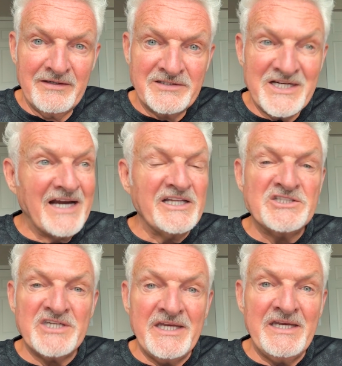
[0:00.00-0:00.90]
She got a
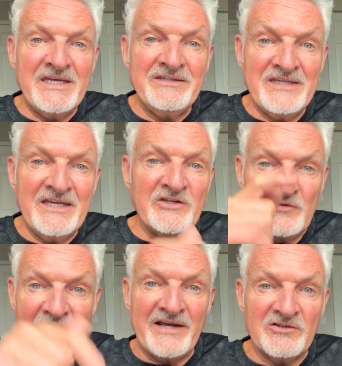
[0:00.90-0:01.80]
GED in the
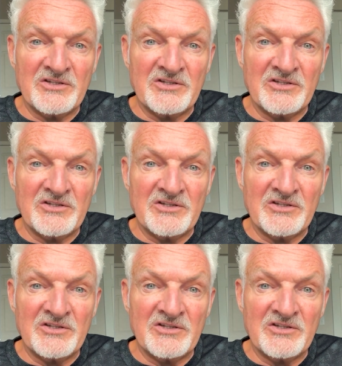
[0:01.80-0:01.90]
United